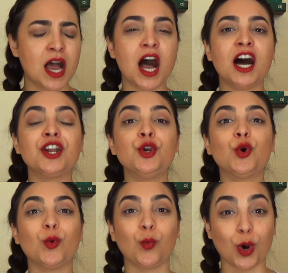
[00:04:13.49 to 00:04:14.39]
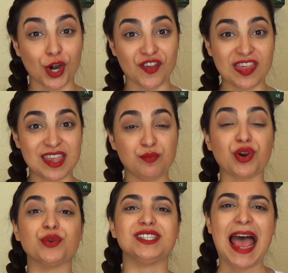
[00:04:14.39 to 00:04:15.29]
unworthy
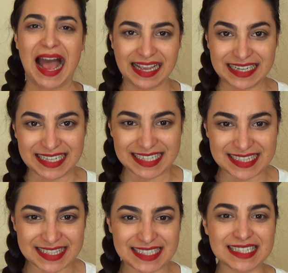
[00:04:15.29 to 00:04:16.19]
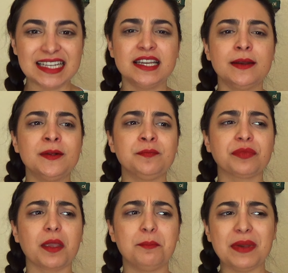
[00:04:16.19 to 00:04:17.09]
protagonist.
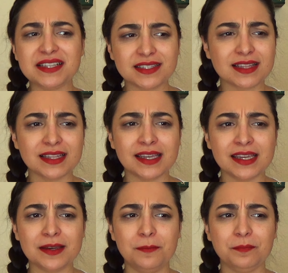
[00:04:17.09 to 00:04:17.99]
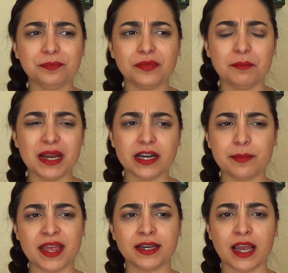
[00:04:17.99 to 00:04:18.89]
Basically, Mary
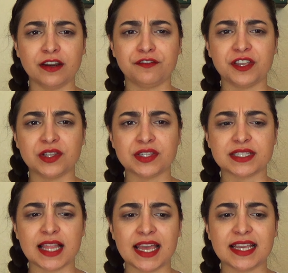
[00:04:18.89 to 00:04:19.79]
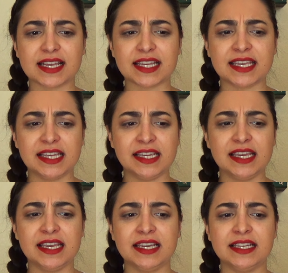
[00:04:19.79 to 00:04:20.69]
Penn kind of feels like he
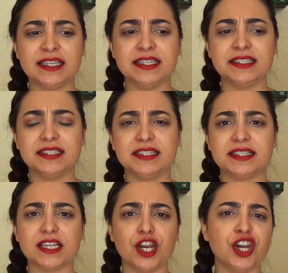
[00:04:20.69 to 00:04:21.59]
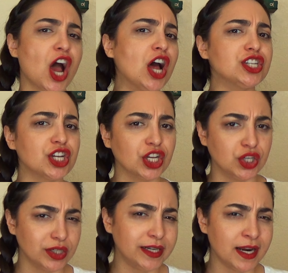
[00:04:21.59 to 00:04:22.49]
is not
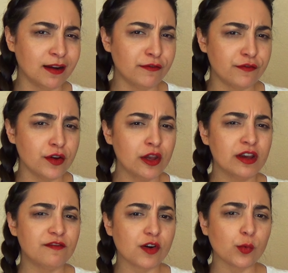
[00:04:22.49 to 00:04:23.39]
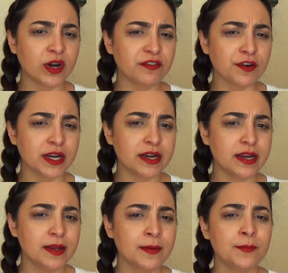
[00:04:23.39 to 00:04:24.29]
good enough for Winifred.
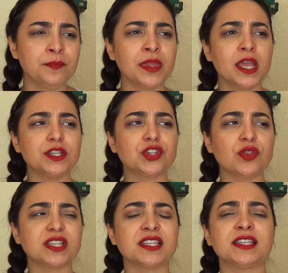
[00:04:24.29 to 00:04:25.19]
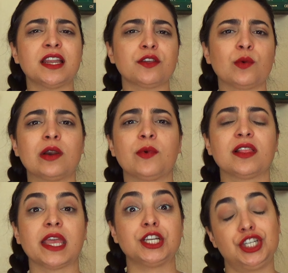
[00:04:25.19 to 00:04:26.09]
So this is another one where
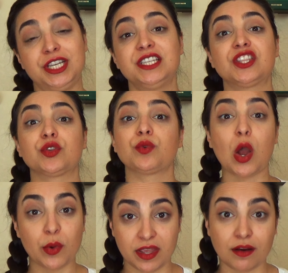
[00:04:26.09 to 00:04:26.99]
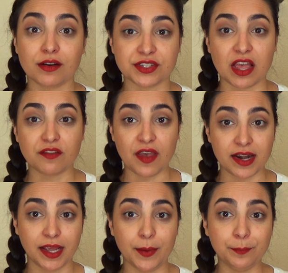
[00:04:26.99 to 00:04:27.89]
like she's throwing herself
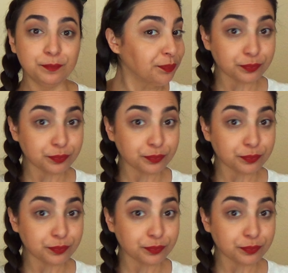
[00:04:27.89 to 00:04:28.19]
at him